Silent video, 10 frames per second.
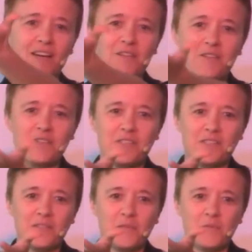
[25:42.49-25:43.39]

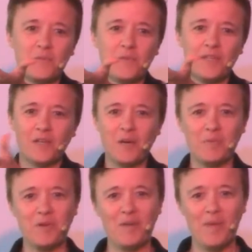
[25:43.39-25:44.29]
others and
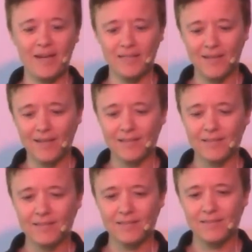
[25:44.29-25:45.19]
comes right back to us.